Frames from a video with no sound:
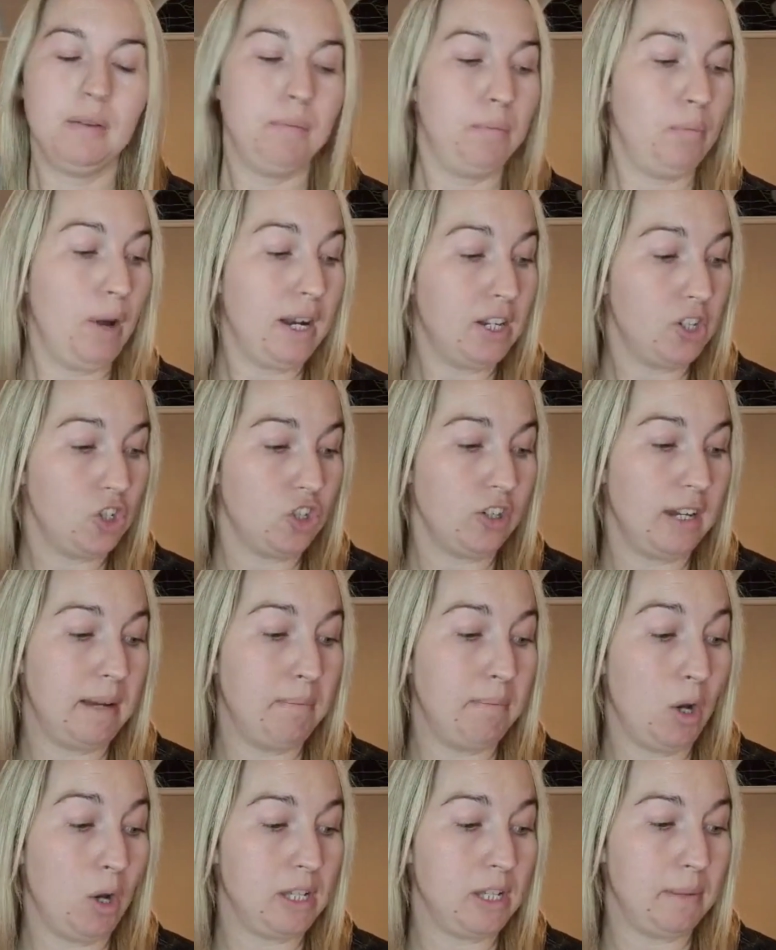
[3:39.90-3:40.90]
predatory
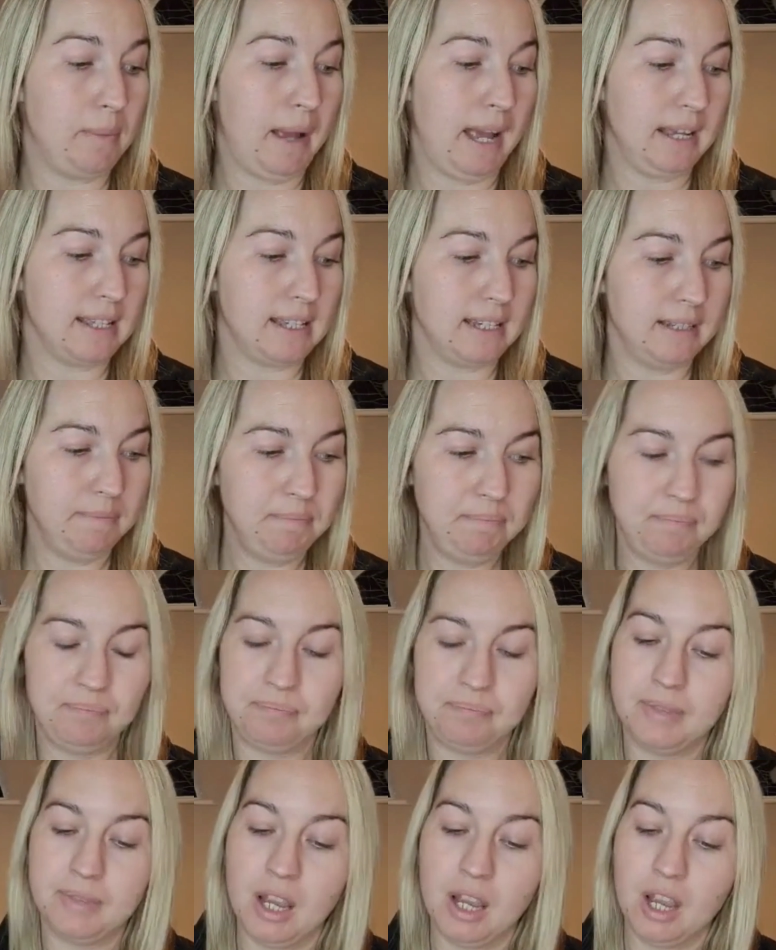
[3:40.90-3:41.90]
motor pattern.
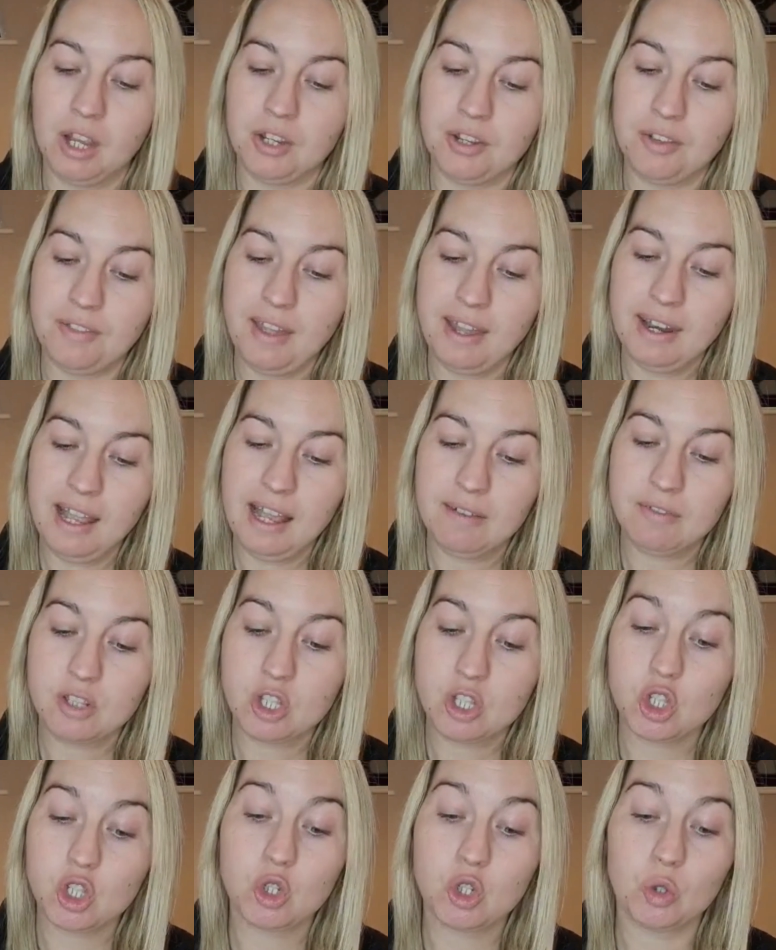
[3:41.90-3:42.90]
You then have
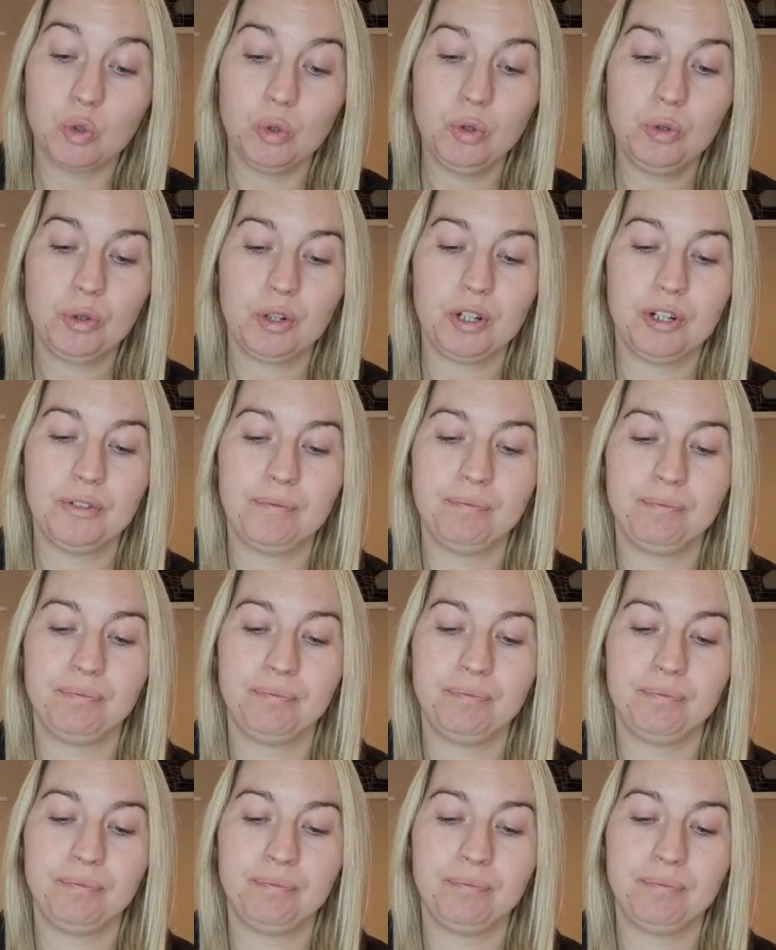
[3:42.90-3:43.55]
stalk.